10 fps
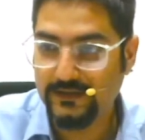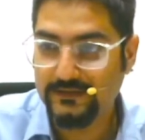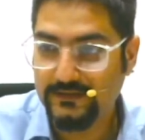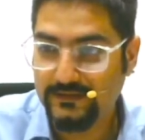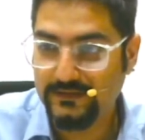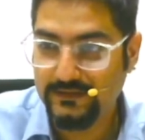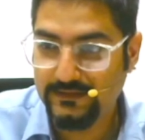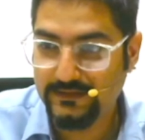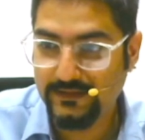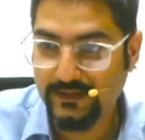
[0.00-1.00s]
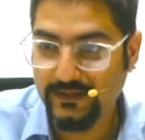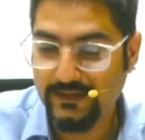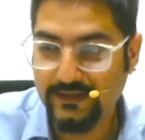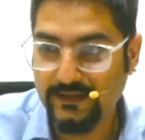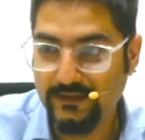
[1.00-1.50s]
a
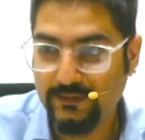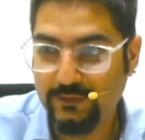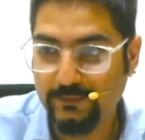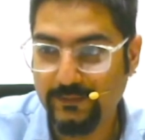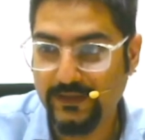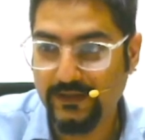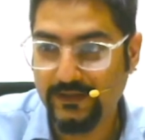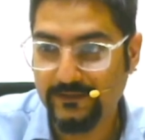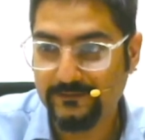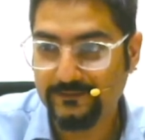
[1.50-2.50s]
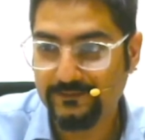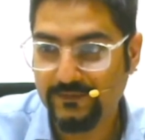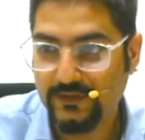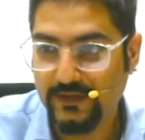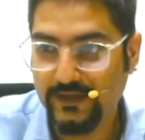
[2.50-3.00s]
single rupee,
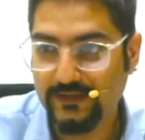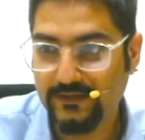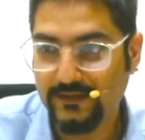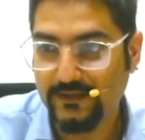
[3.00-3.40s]
right?